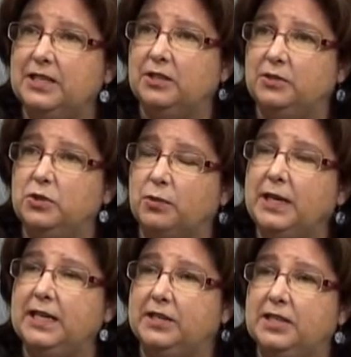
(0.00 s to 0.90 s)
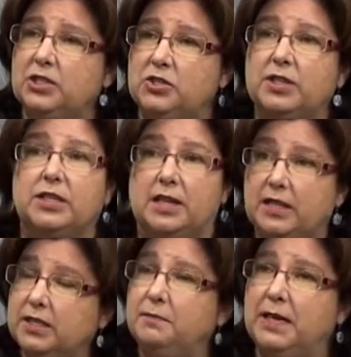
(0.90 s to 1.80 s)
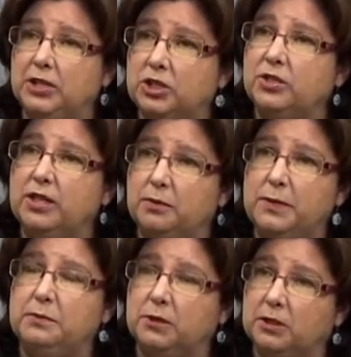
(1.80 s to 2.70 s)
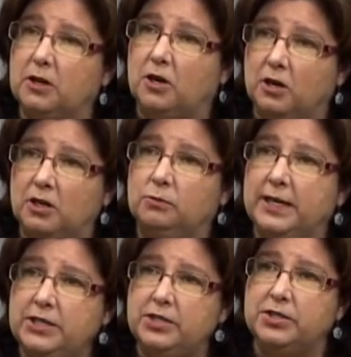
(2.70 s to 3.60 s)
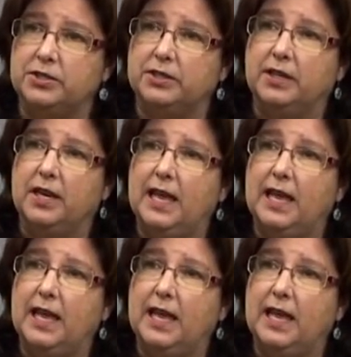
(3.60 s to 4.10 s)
who's running in the district to make sure their people are all registered,